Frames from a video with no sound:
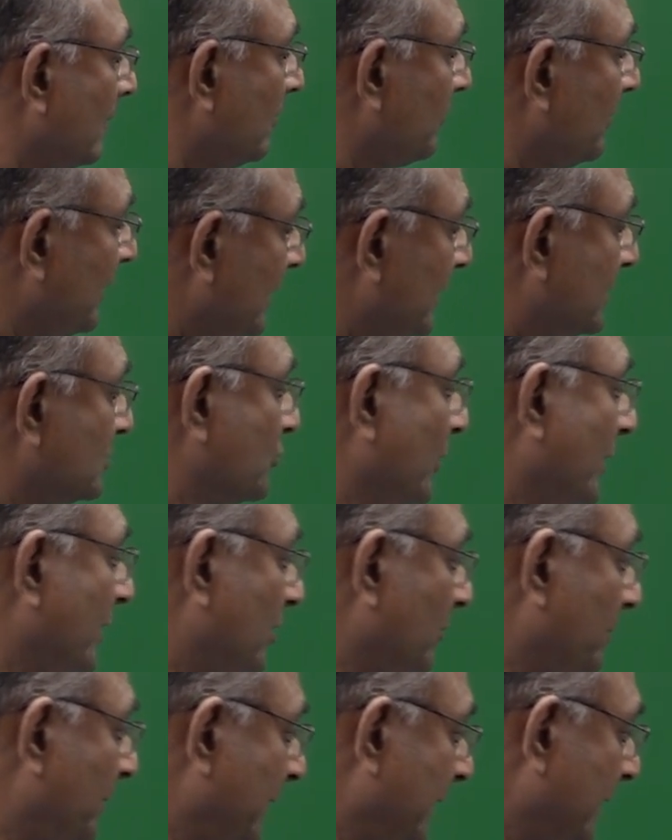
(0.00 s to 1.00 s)
Well, it is going
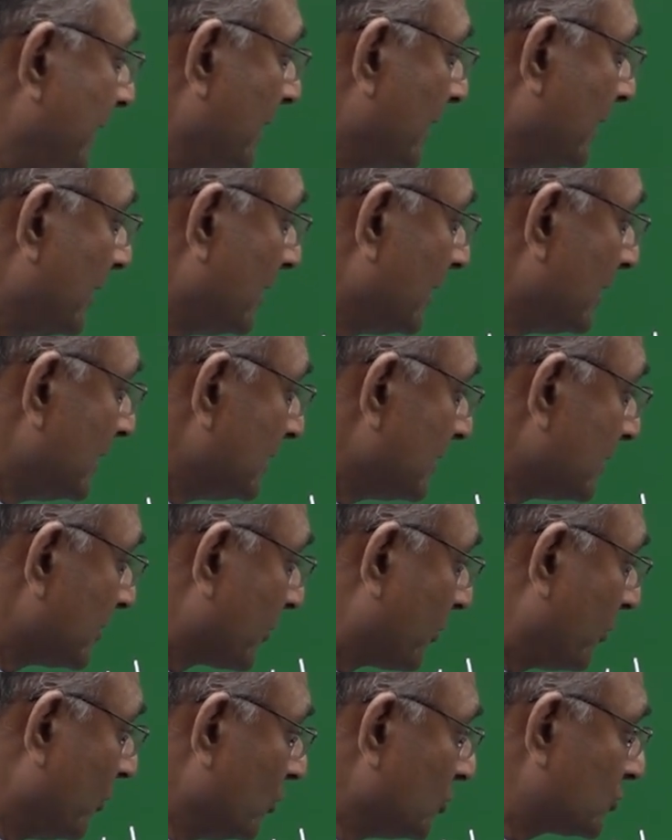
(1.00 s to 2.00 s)
to be
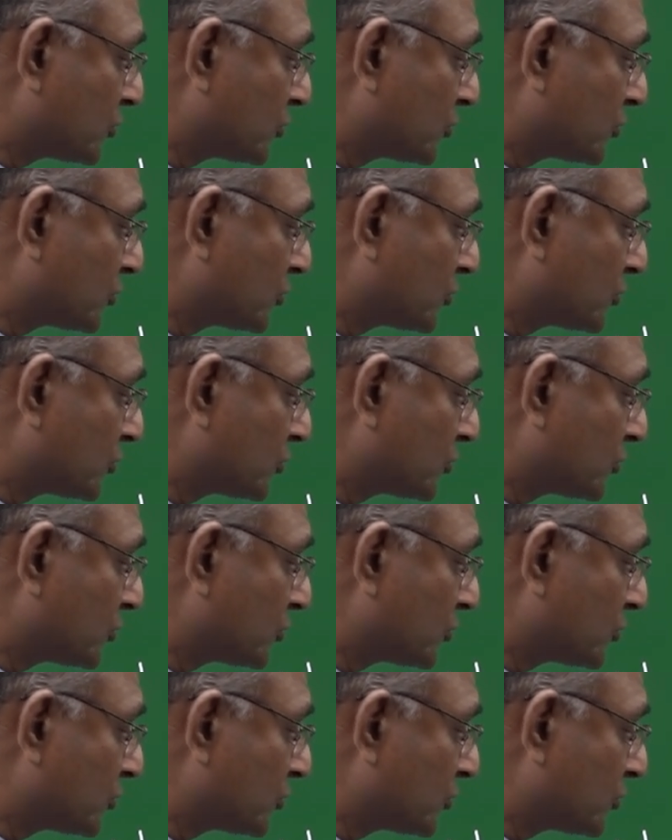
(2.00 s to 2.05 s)
Q